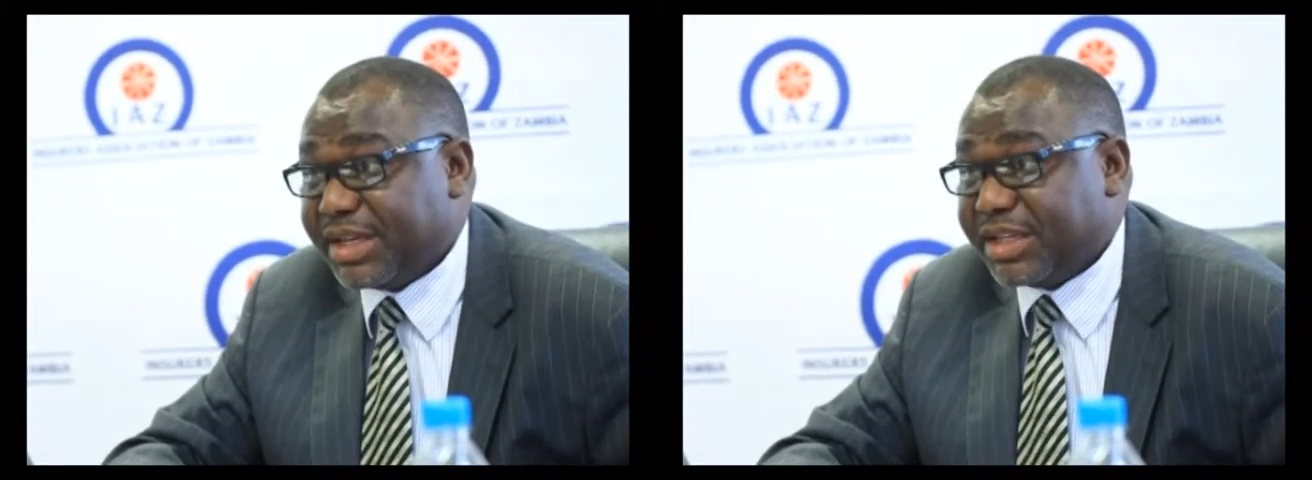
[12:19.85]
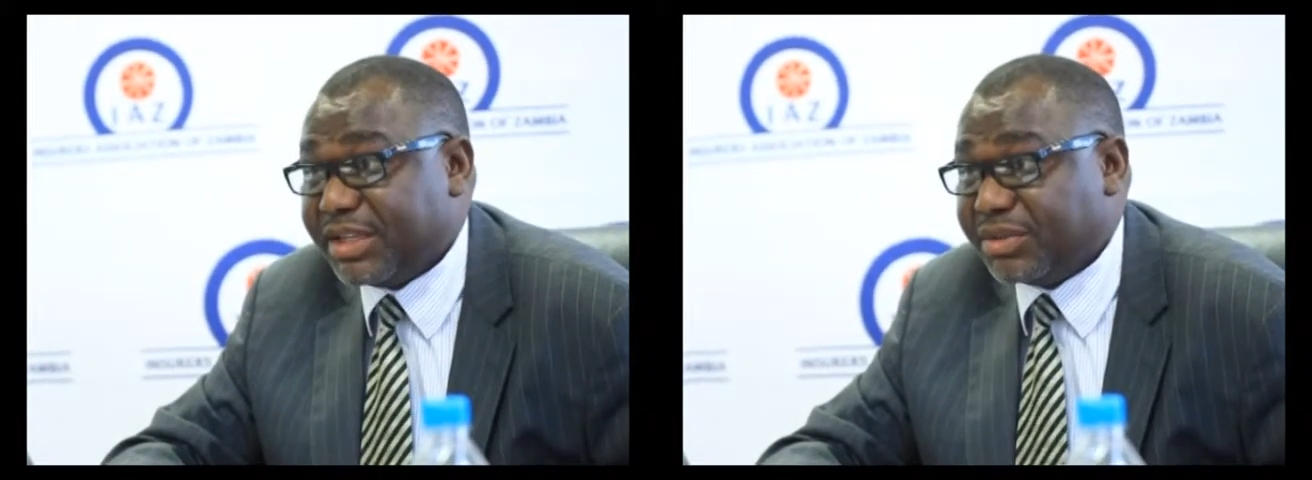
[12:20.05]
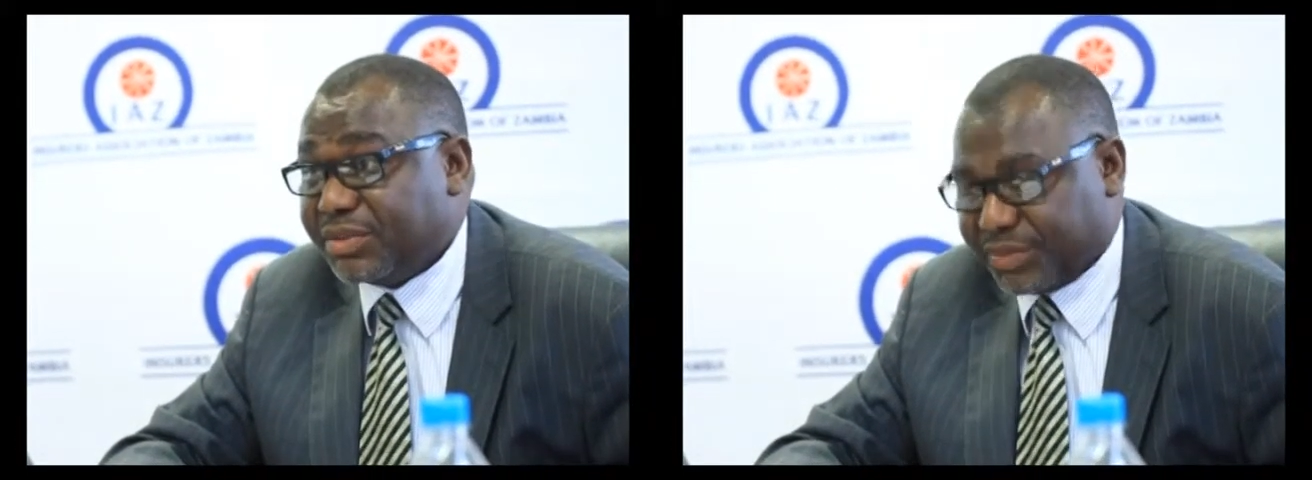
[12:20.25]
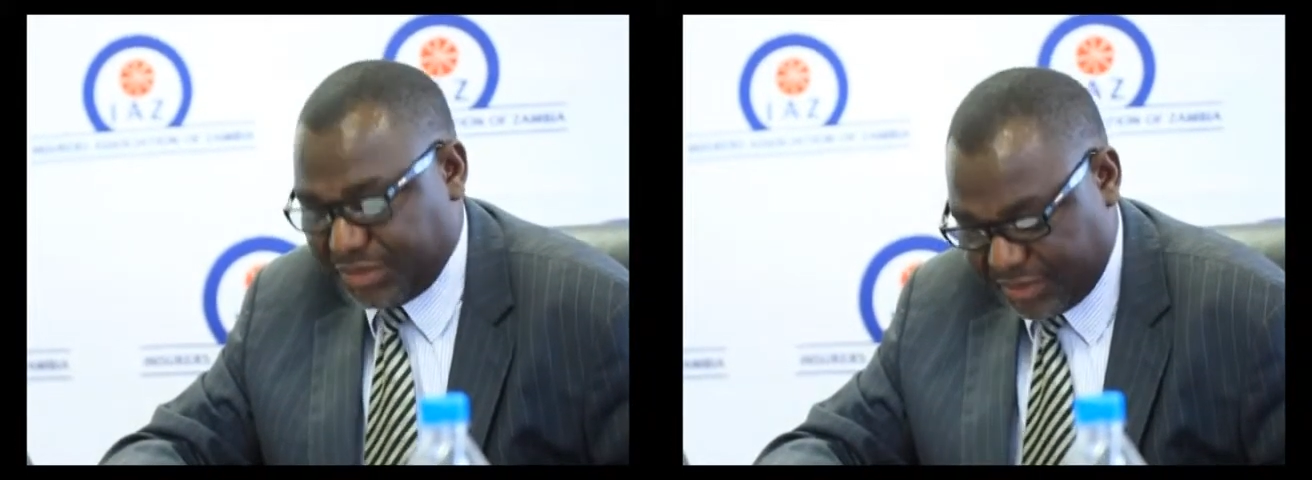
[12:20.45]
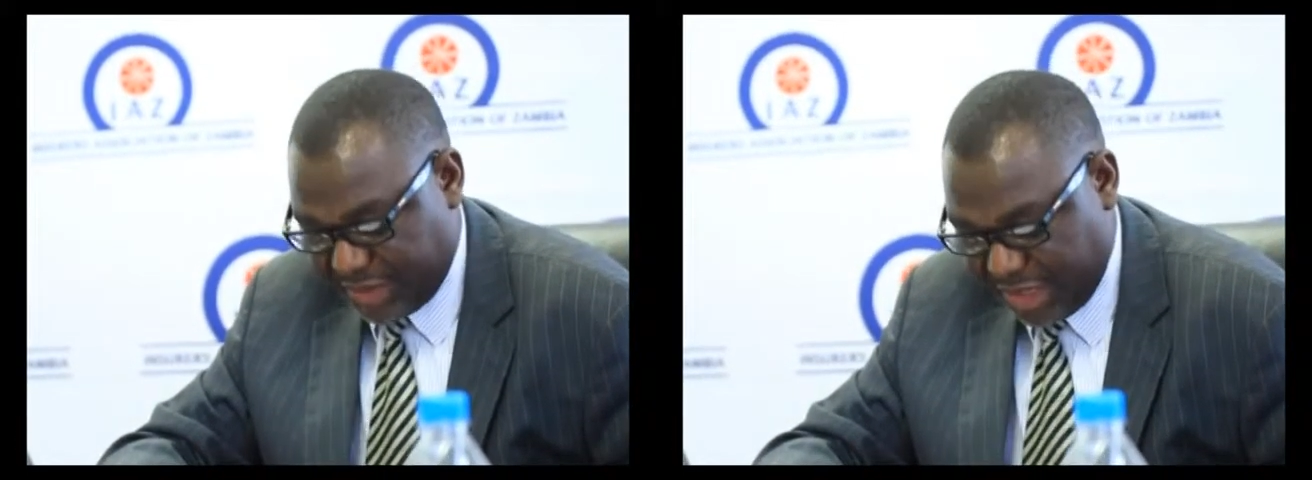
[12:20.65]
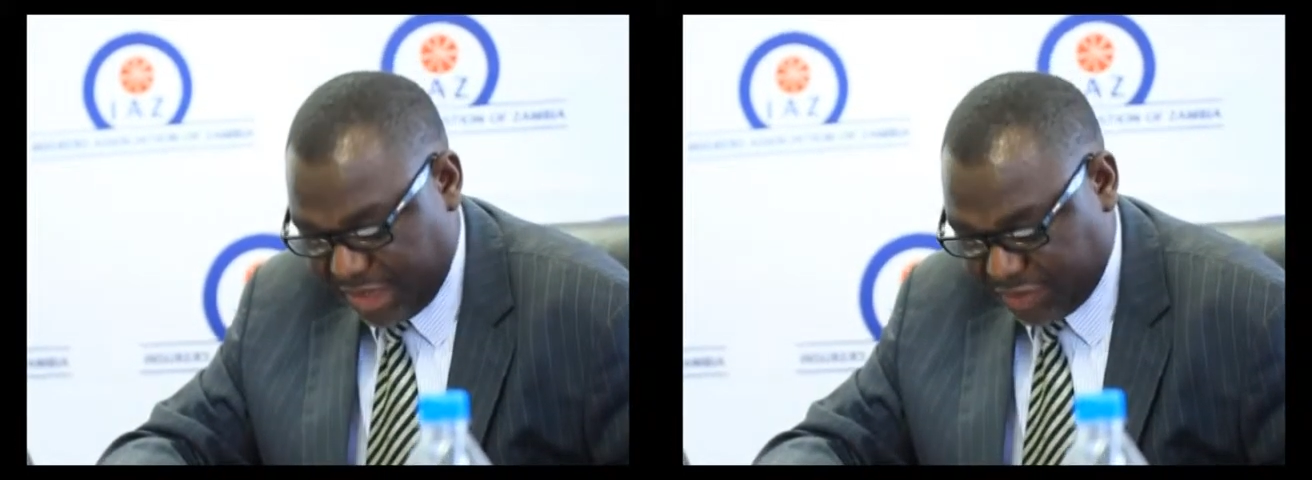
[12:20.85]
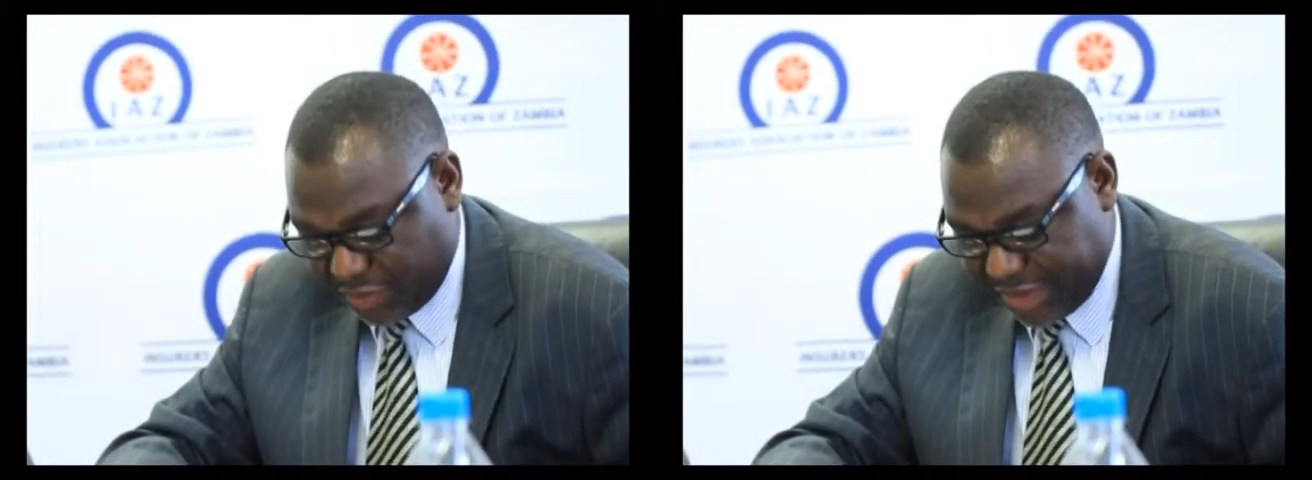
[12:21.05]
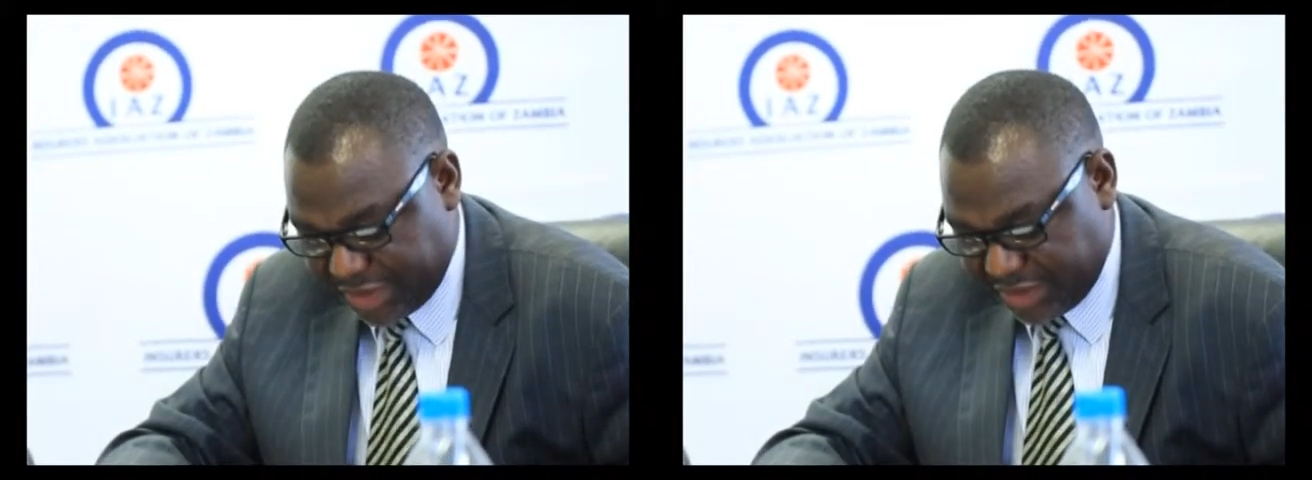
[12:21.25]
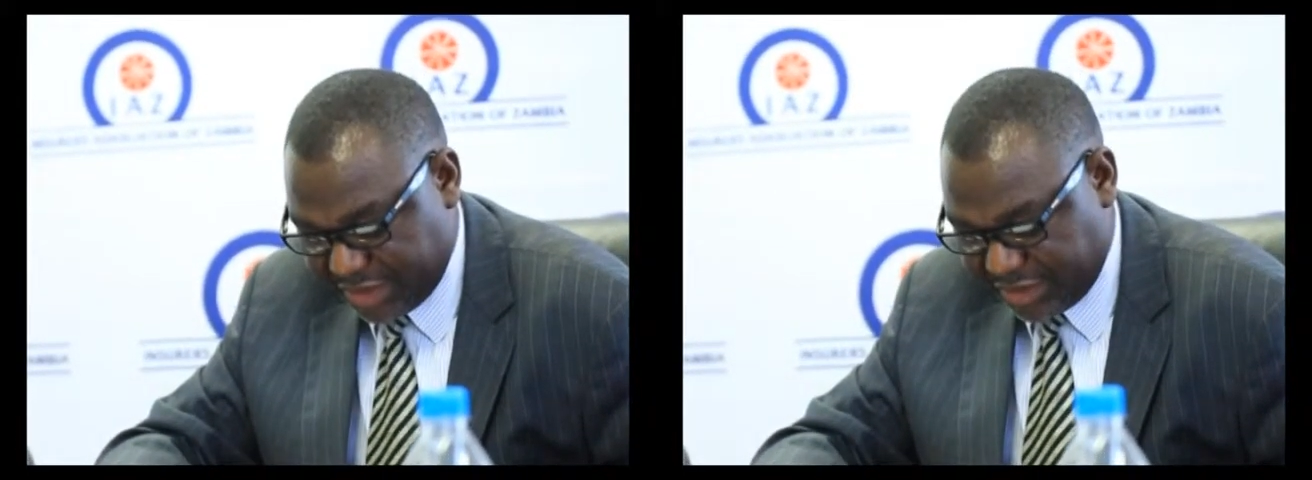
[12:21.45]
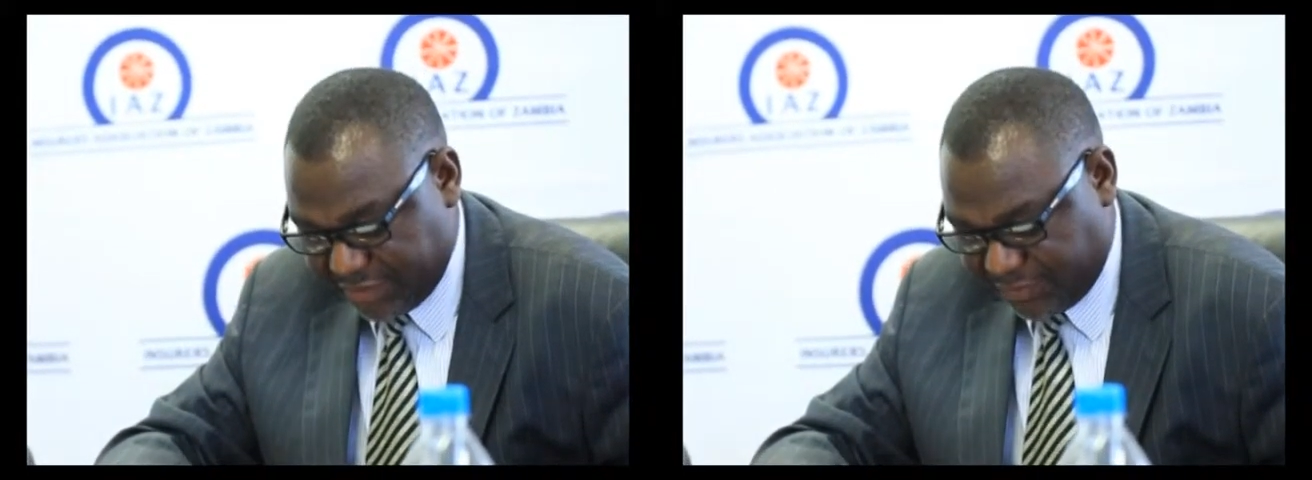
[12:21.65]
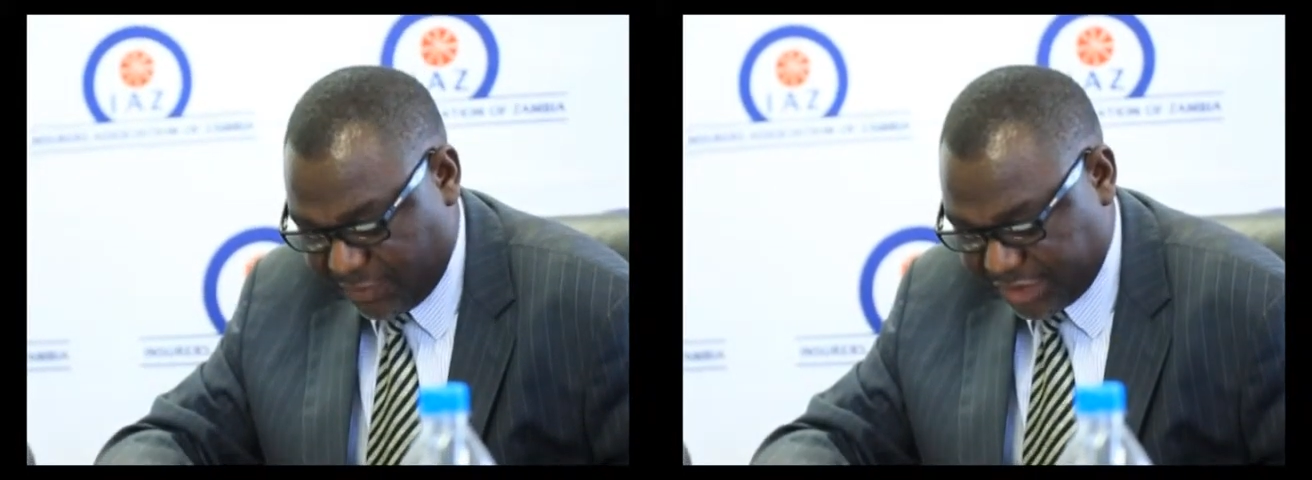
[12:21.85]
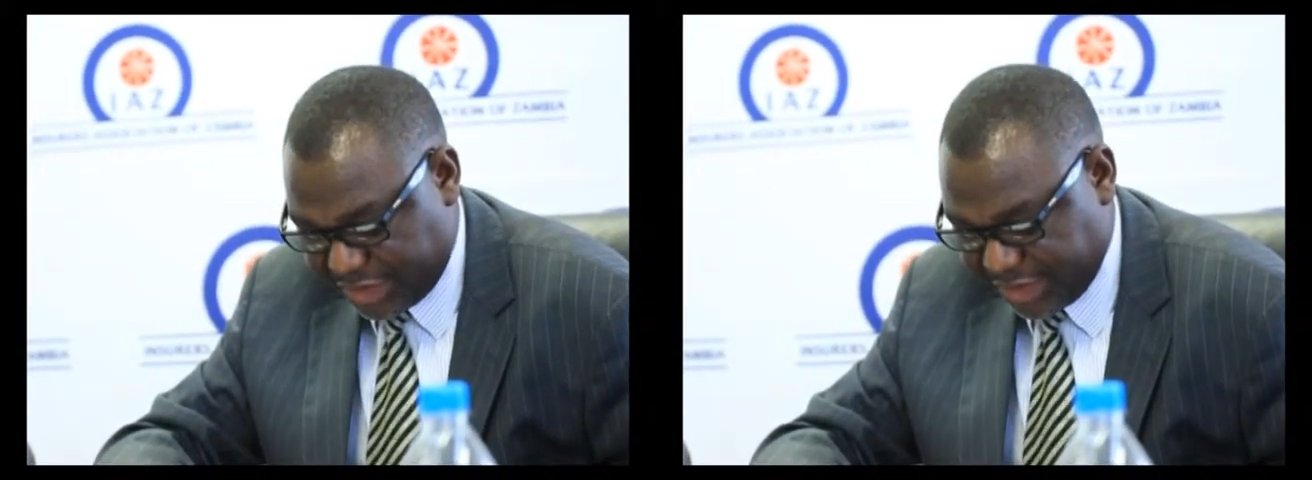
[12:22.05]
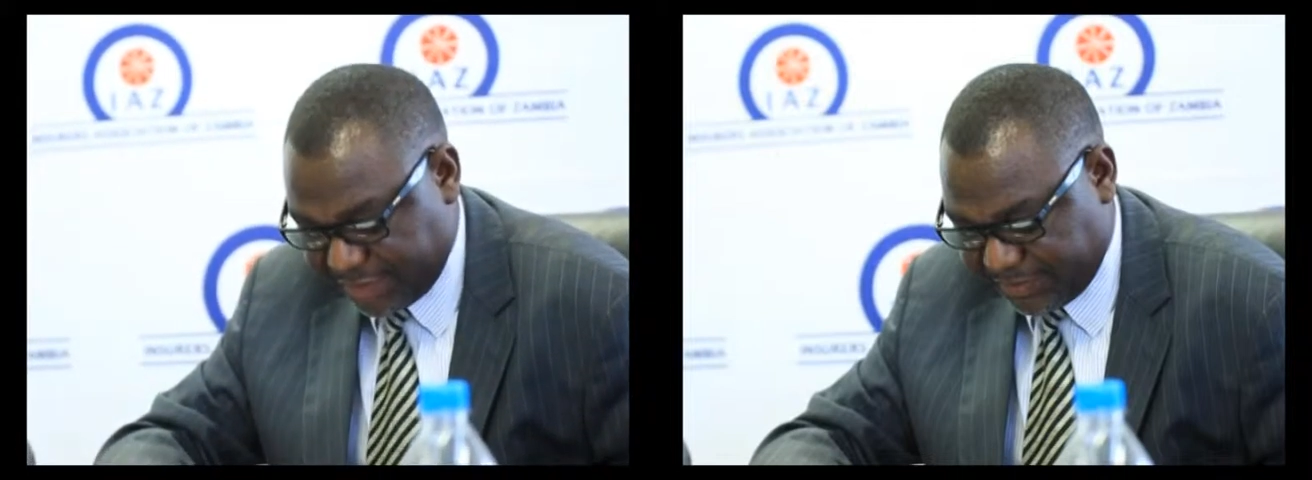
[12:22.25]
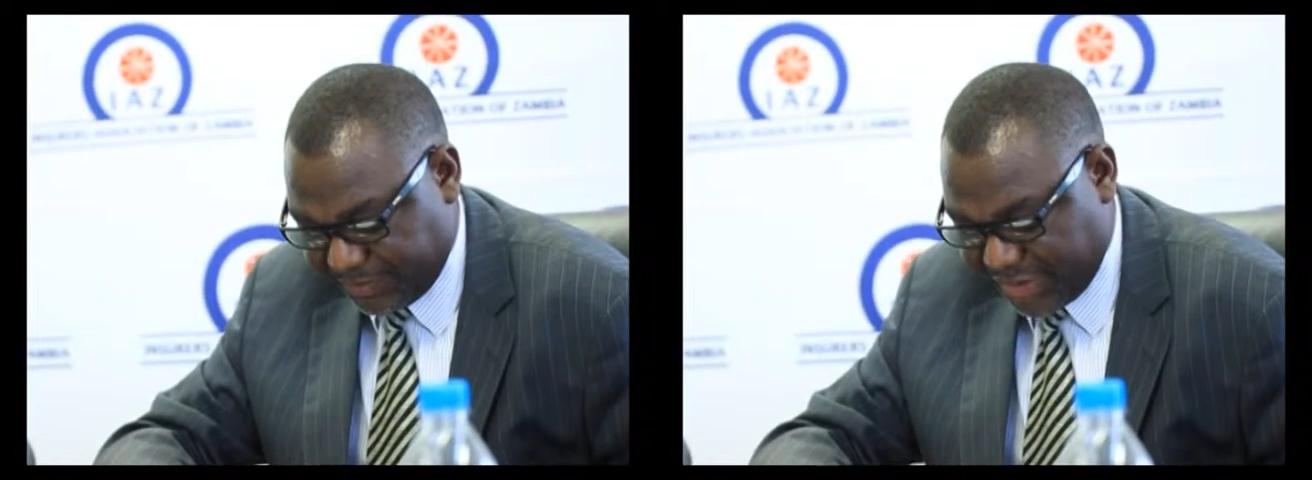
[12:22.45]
in 2014.